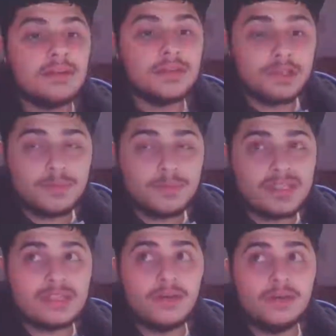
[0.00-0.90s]
Christmas
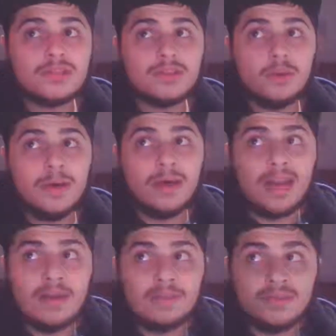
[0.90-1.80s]
is also
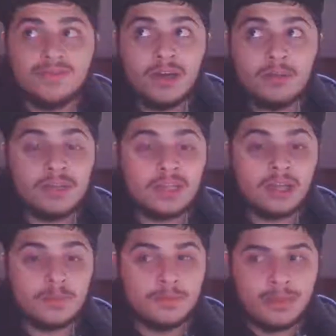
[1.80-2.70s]
about having fun with
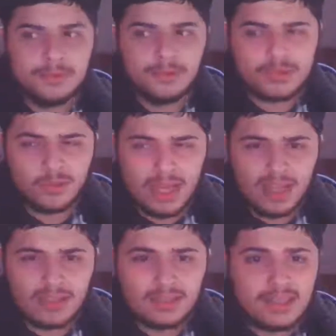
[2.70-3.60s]
other people as
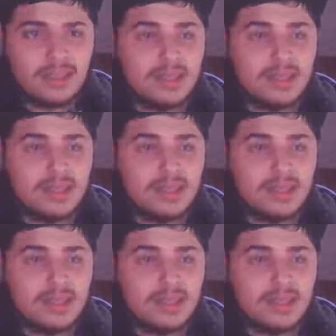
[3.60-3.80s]
well.